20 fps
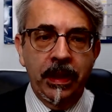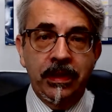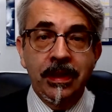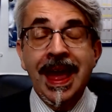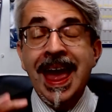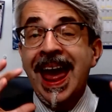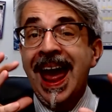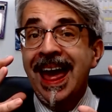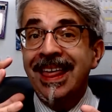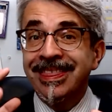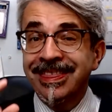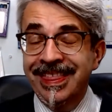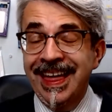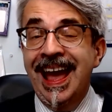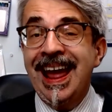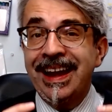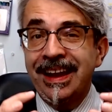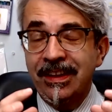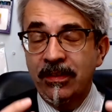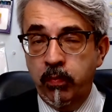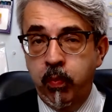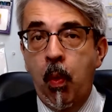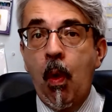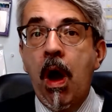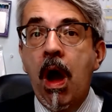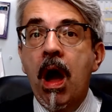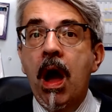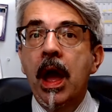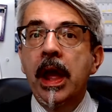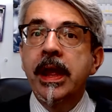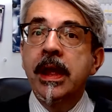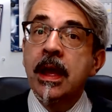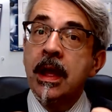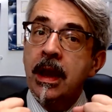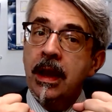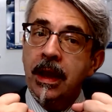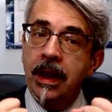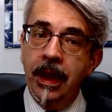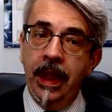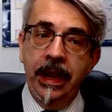And that is why
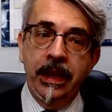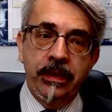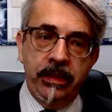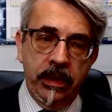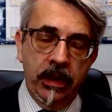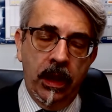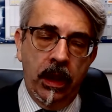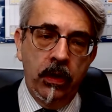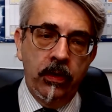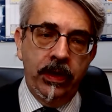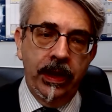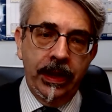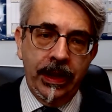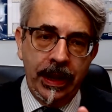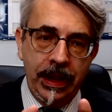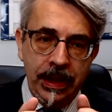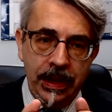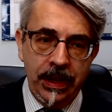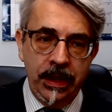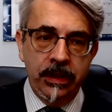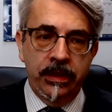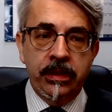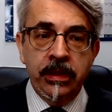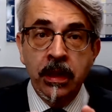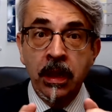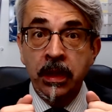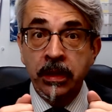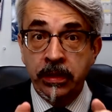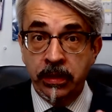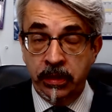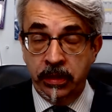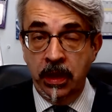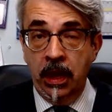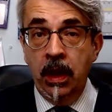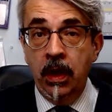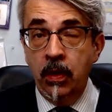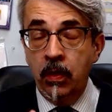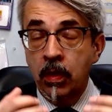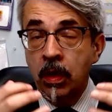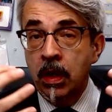lazy loading is
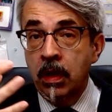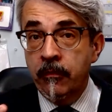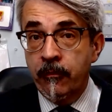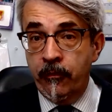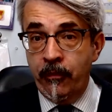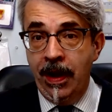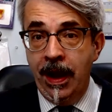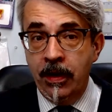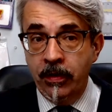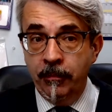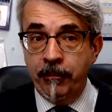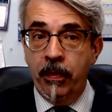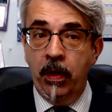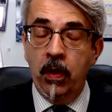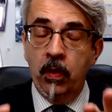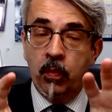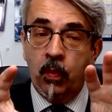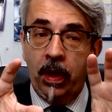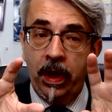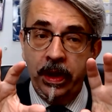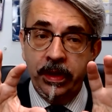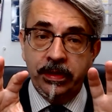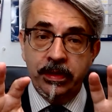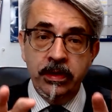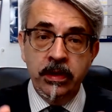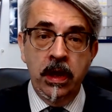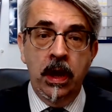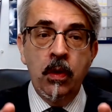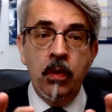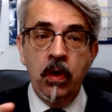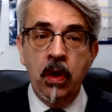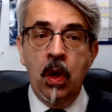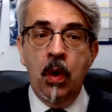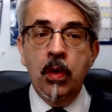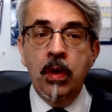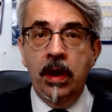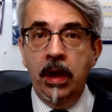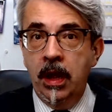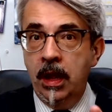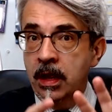so frowned upon, why it's no
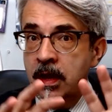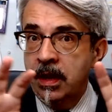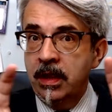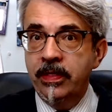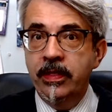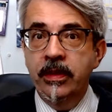longer the